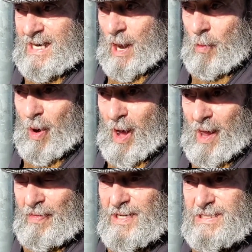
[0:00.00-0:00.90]
Now
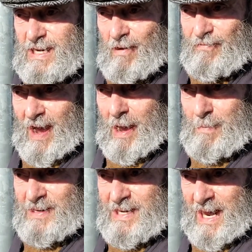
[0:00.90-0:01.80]
all the stuff I've
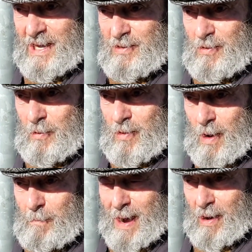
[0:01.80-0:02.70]
been telling you
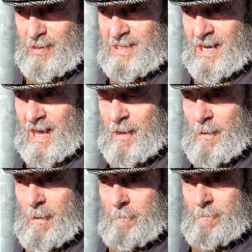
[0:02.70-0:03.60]
about,
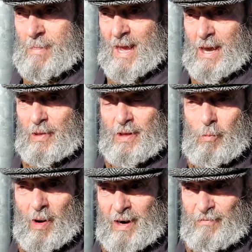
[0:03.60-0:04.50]
the
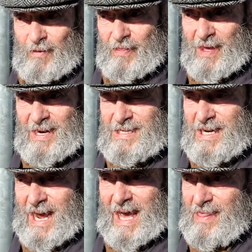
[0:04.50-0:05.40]
wonderful thing
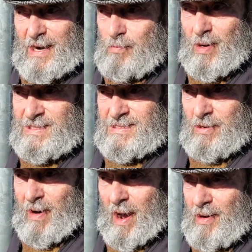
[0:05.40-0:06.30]
today that wasn't
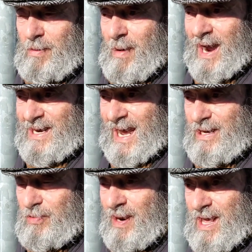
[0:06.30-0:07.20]
around in my day 20,